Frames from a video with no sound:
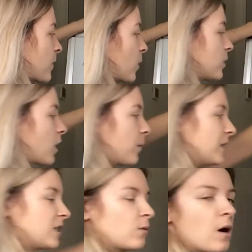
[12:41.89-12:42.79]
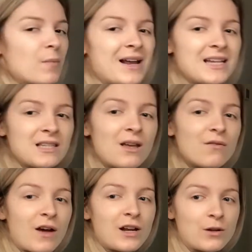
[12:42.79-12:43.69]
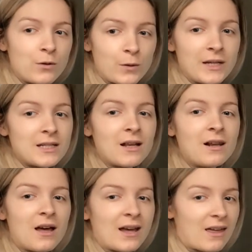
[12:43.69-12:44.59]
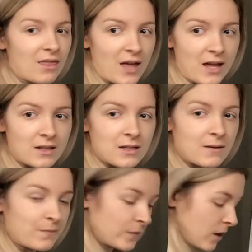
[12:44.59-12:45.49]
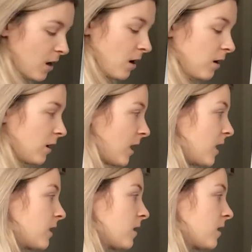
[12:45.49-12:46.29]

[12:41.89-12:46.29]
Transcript: would go into our place value grid like that. Okay?